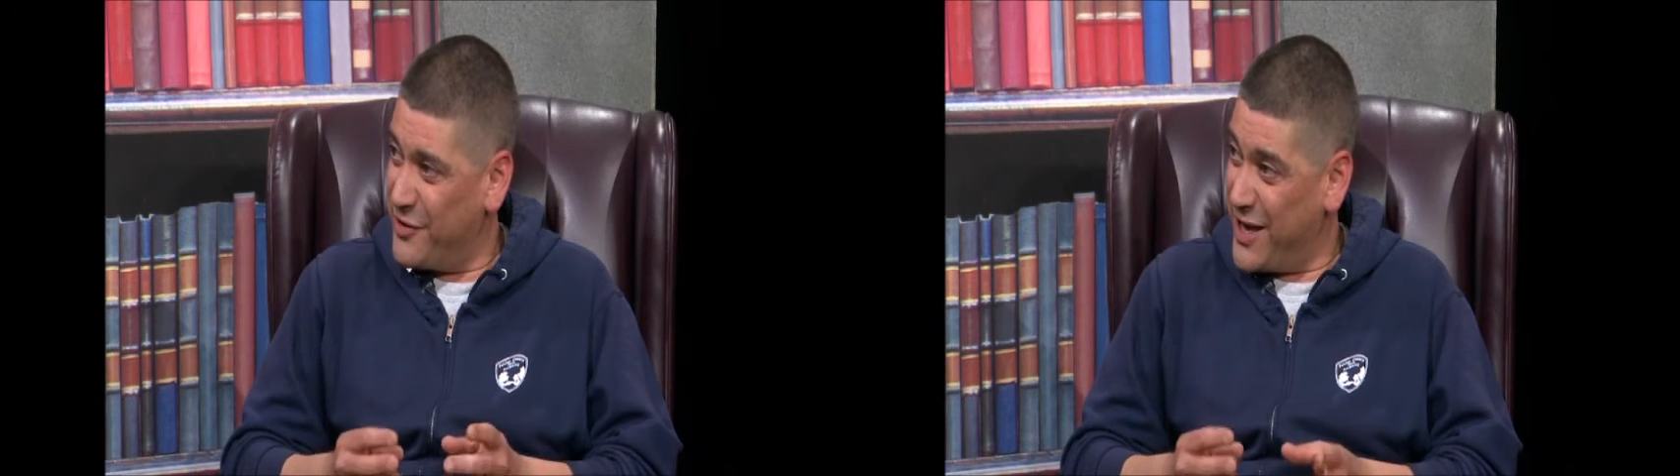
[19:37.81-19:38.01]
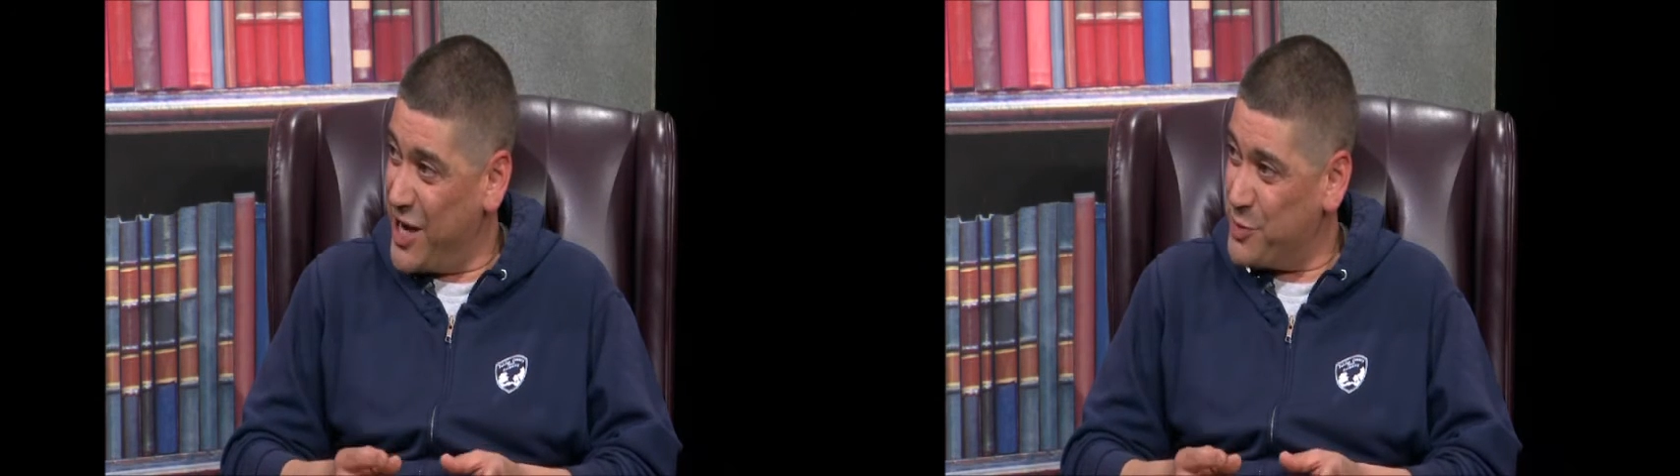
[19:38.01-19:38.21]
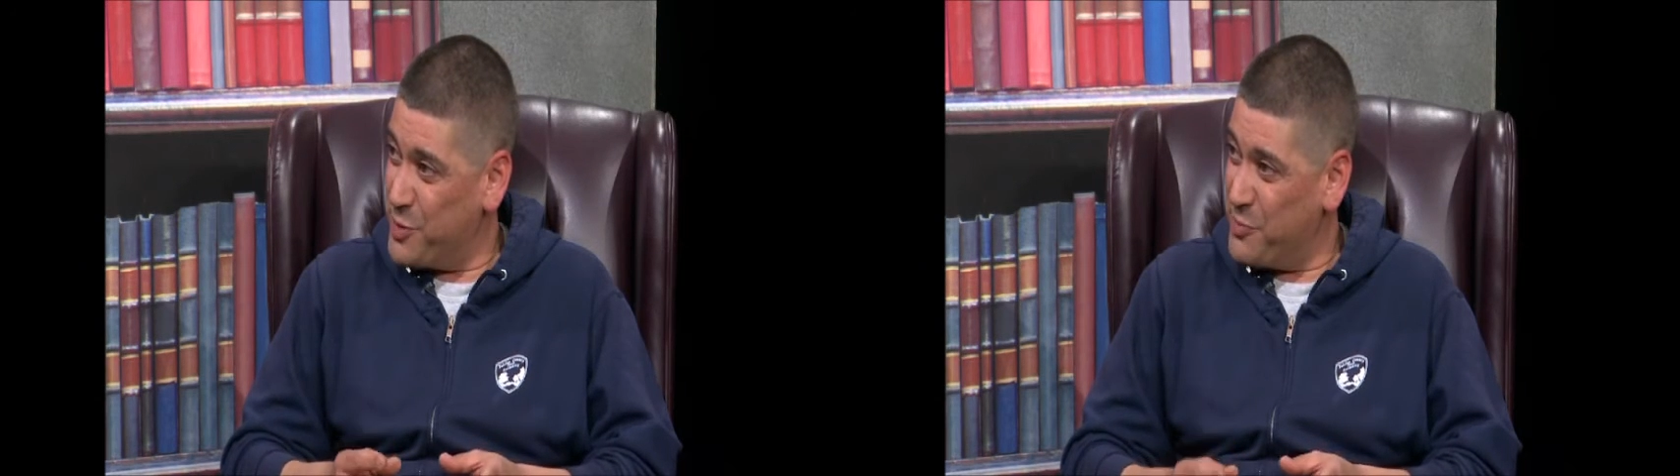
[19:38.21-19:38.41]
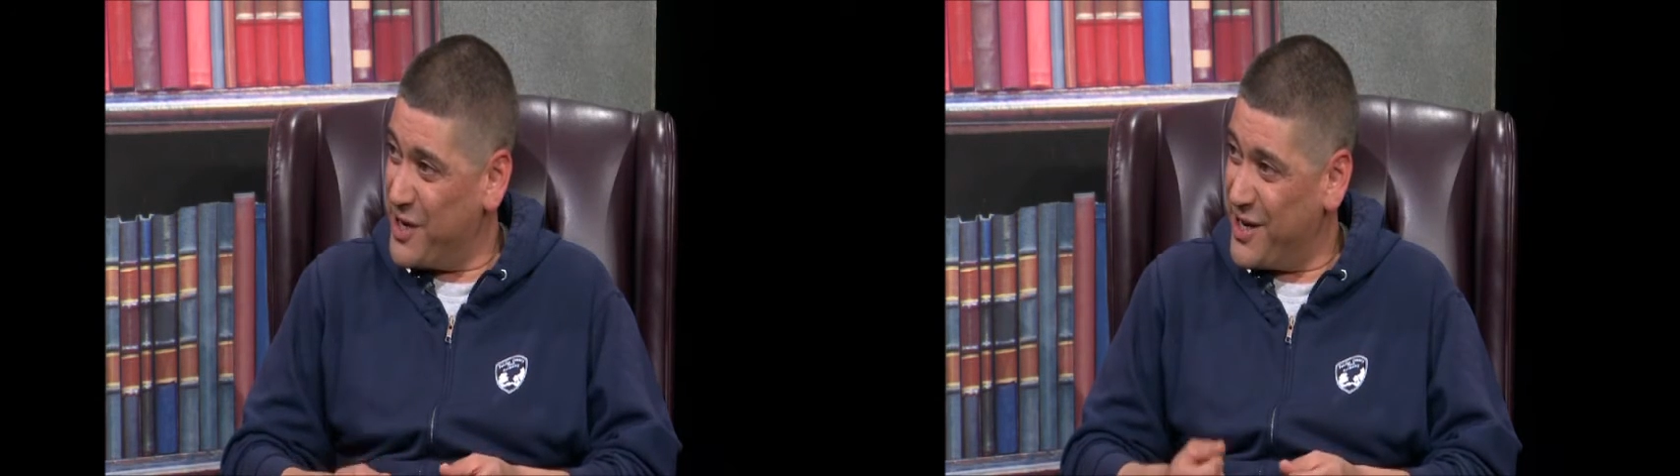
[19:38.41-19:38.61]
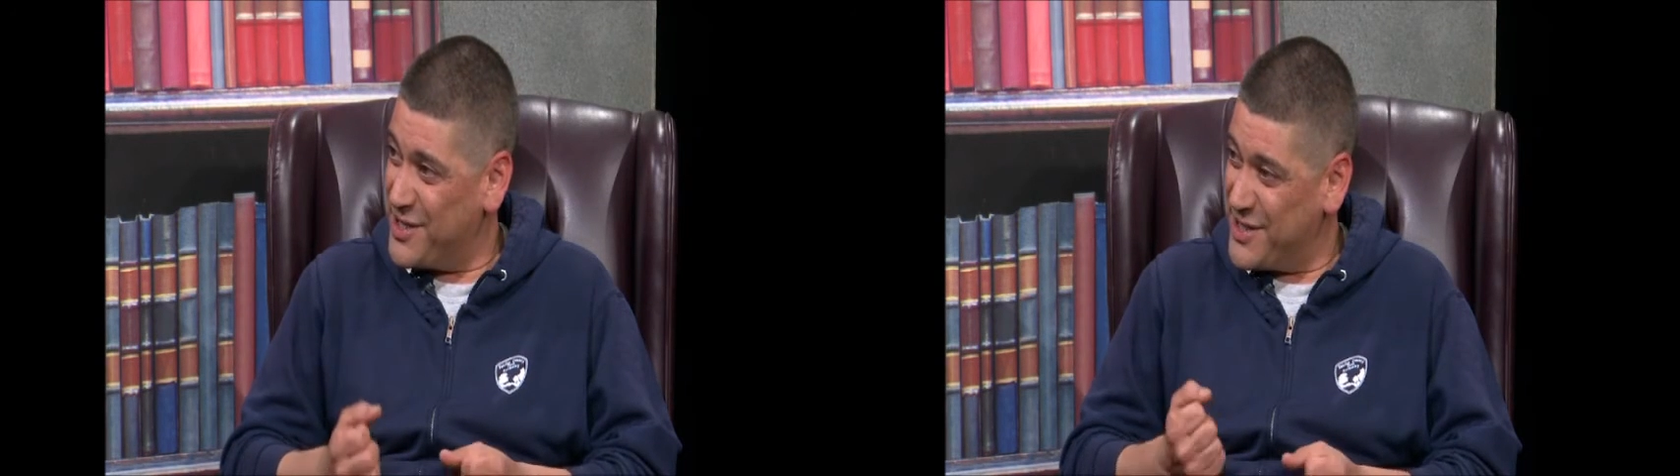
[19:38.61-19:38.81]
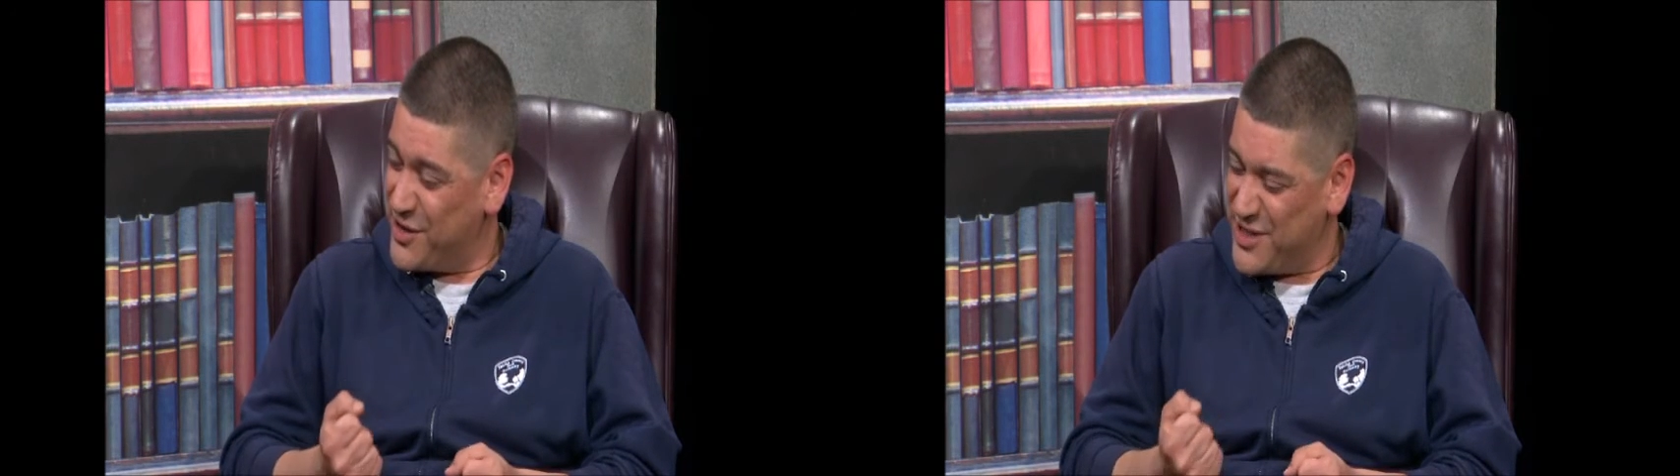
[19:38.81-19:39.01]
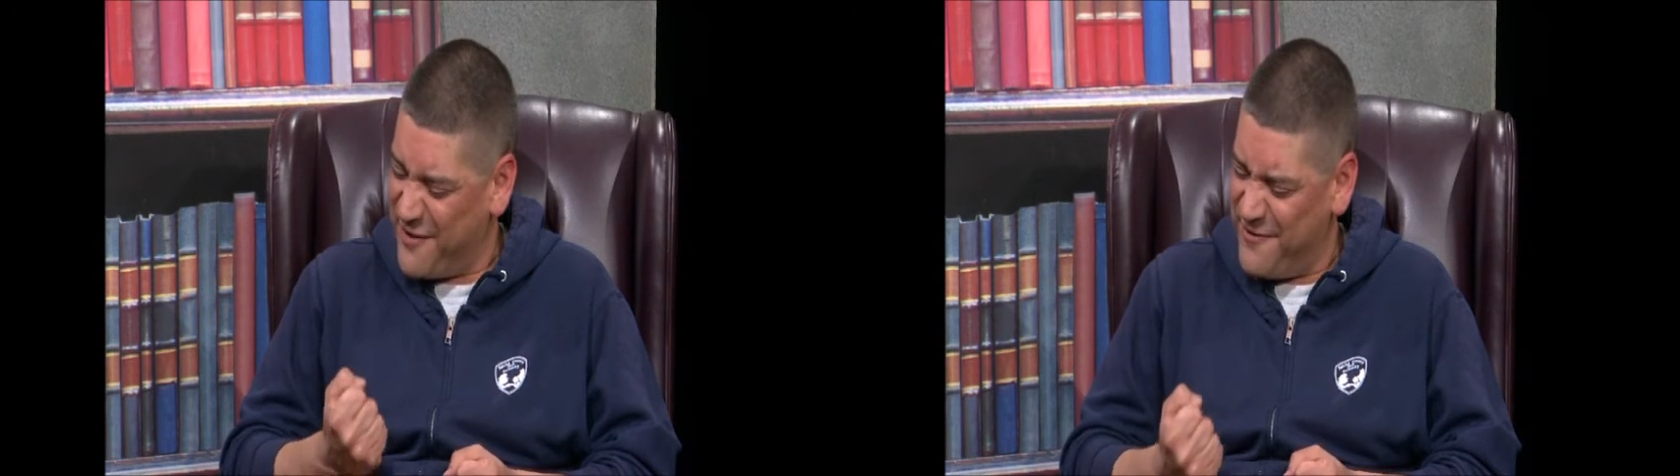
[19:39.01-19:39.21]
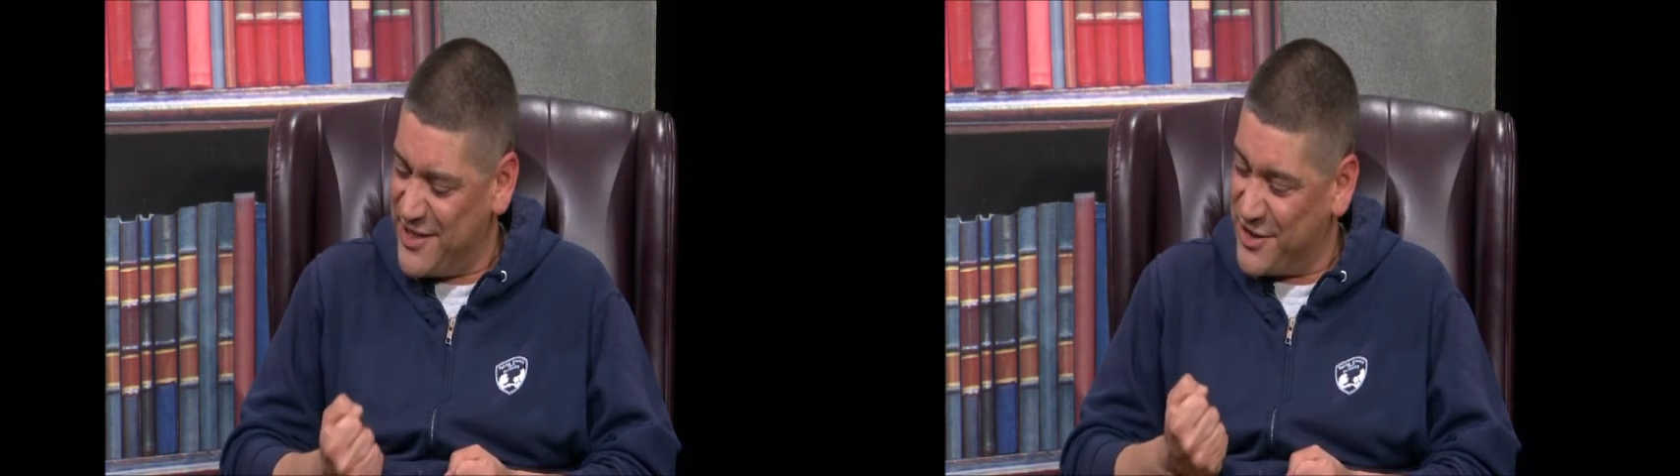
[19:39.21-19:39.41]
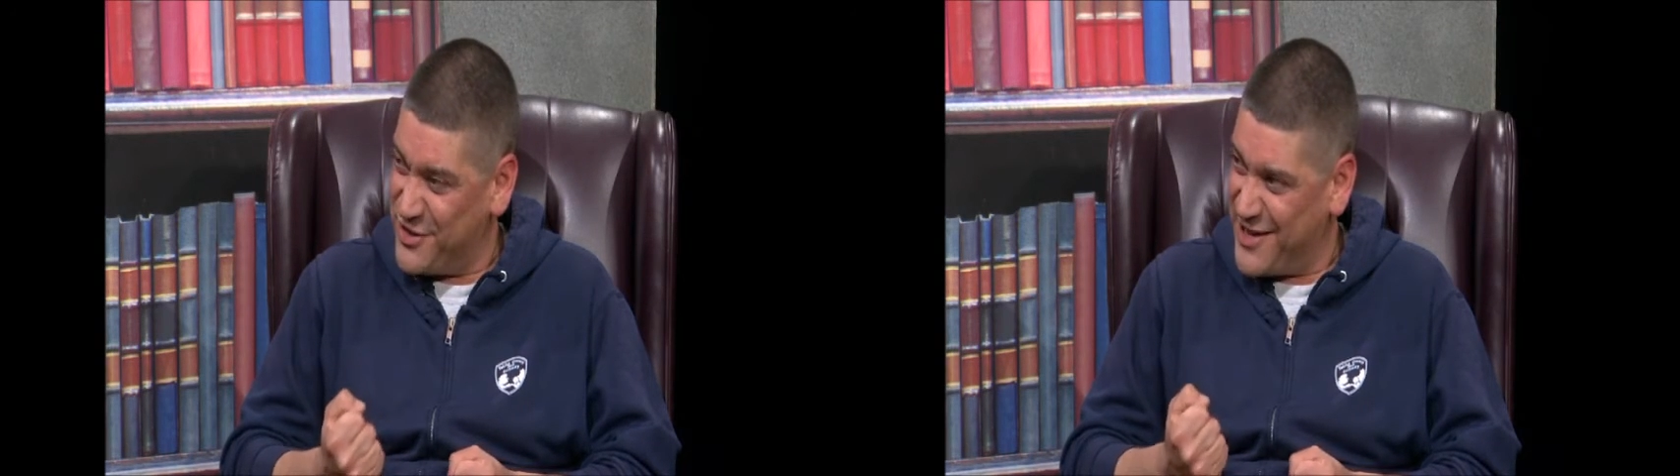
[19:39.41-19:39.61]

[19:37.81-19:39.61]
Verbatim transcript: engagement because there's that physical